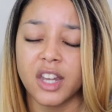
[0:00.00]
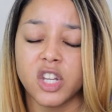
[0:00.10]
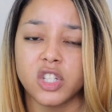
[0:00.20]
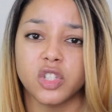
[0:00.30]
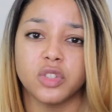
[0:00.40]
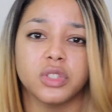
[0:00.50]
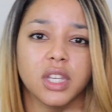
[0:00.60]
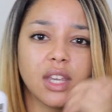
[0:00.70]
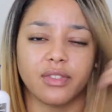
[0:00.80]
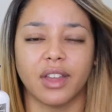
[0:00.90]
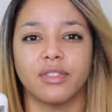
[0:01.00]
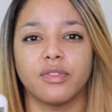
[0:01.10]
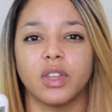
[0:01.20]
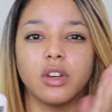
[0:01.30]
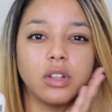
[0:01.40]
I just use it if I
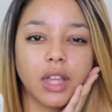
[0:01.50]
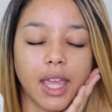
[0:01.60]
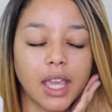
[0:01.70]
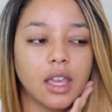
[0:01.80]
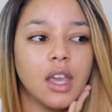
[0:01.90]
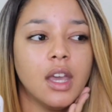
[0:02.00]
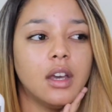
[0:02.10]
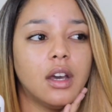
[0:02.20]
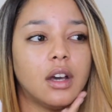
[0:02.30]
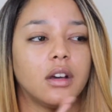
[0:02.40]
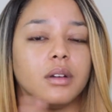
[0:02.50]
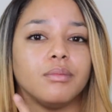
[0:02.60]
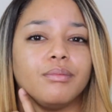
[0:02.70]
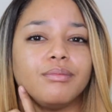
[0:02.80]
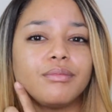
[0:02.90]
feel like
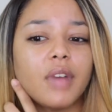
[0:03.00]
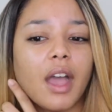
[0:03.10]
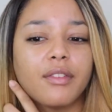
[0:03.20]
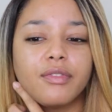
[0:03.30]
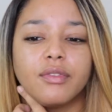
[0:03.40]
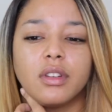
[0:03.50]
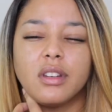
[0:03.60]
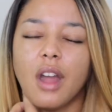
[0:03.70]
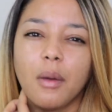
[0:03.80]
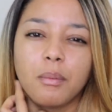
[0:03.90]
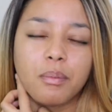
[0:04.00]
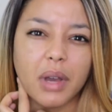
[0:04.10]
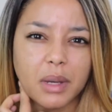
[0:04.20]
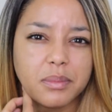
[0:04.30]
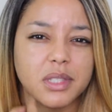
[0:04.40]
um, I not
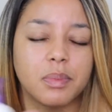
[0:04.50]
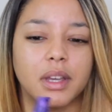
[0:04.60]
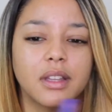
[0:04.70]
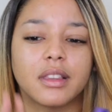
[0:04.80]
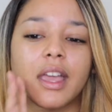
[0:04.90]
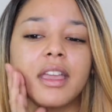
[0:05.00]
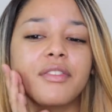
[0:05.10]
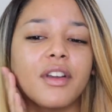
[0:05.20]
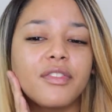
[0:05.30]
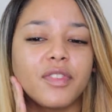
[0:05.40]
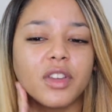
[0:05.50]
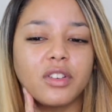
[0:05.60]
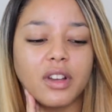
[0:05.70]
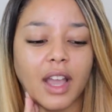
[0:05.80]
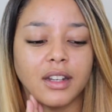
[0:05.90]
bumps, but like if I feel
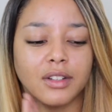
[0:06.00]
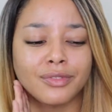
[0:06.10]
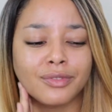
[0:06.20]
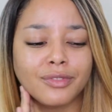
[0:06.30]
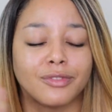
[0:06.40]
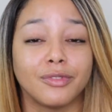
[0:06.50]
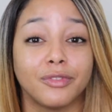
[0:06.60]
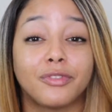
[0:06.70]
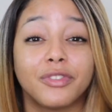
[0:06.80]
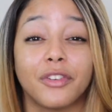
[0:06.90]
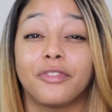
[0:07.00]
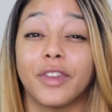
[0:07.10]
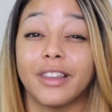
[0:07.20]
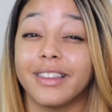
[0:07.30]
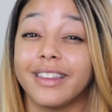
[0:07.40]
kind of the
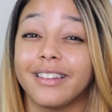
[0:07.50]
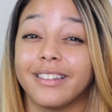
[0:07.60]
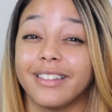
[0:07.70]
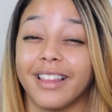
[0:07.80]
feeling,